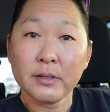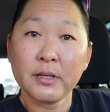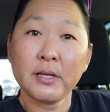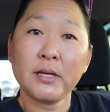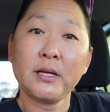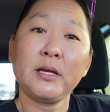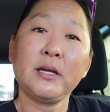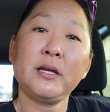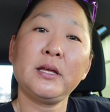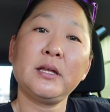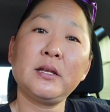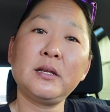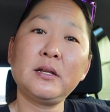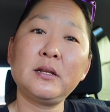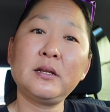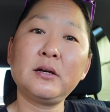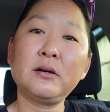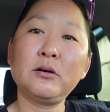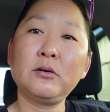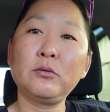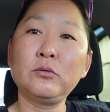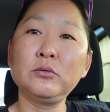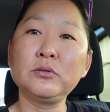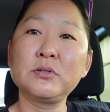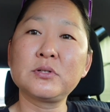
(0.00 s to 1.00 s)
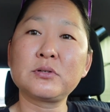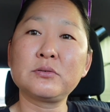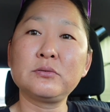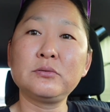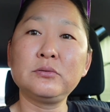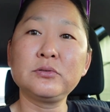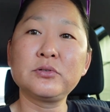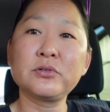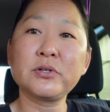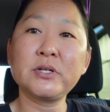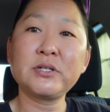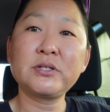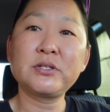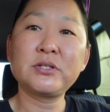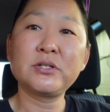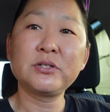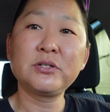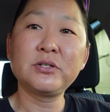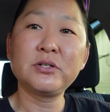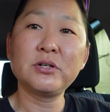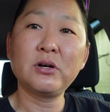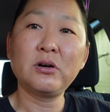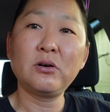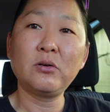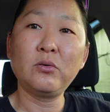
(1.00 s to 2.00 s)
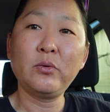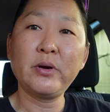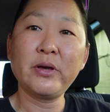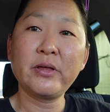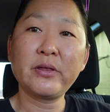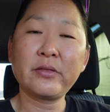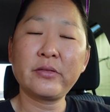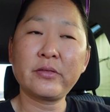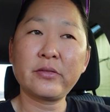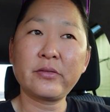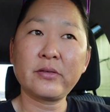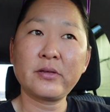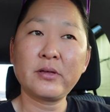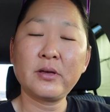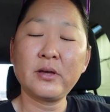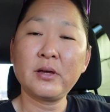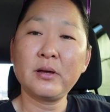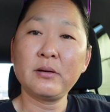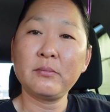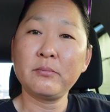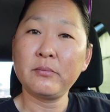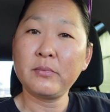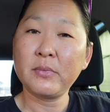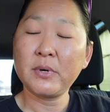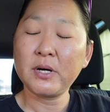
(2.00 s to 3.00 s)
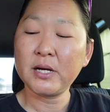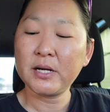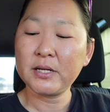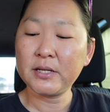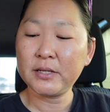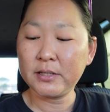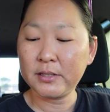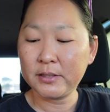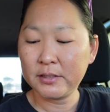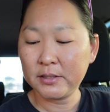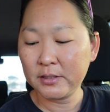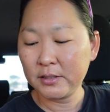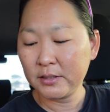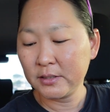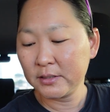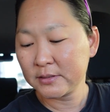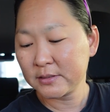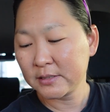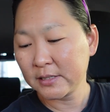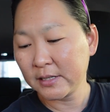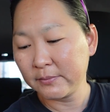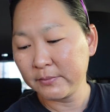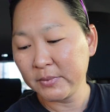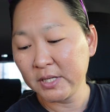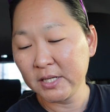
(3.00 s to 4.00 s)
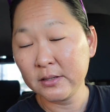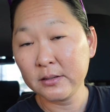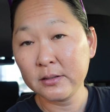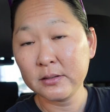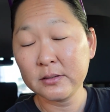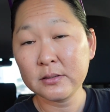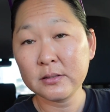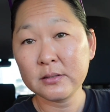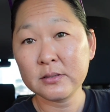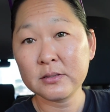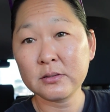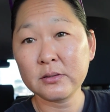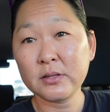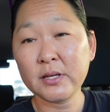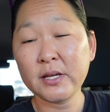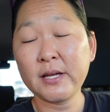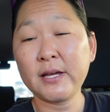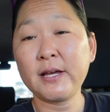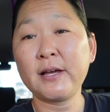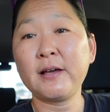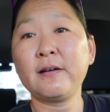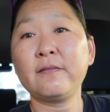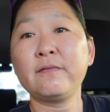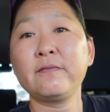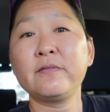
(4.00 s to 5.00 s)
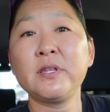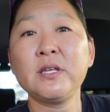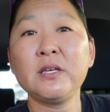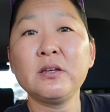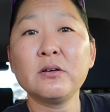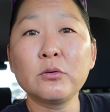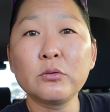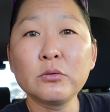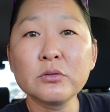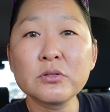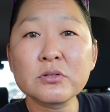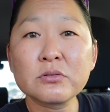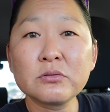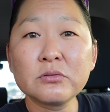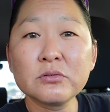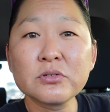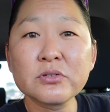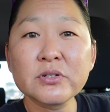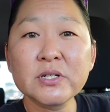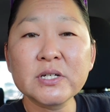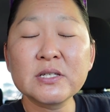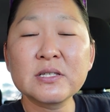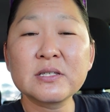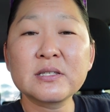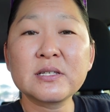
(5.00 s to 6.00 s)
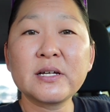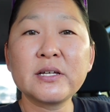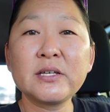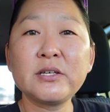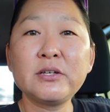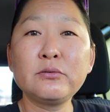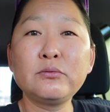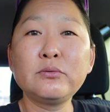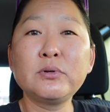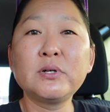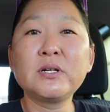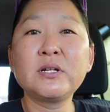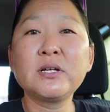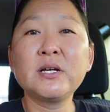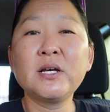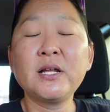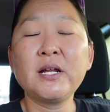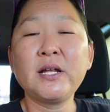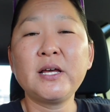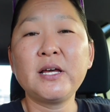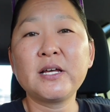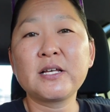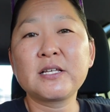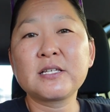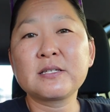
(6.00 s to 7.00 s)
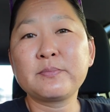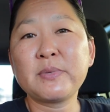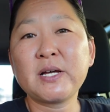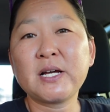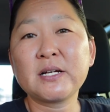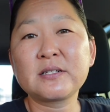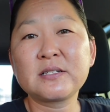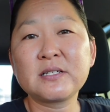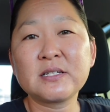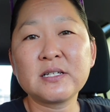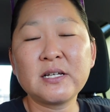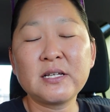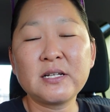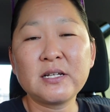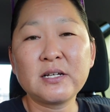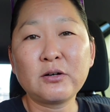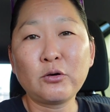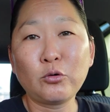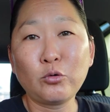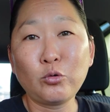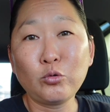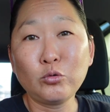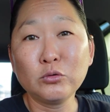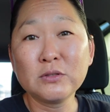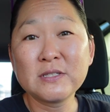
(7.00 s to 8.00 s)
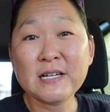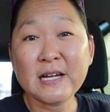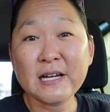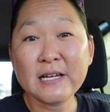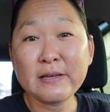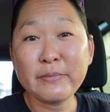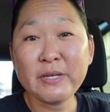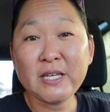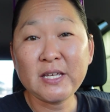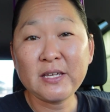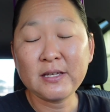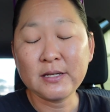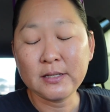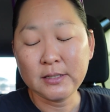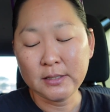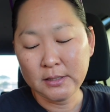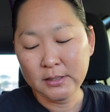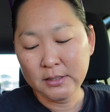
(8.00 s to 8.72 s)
an old school drink to go with my saimin. So they have the old school drinks that you would expect in an old-timey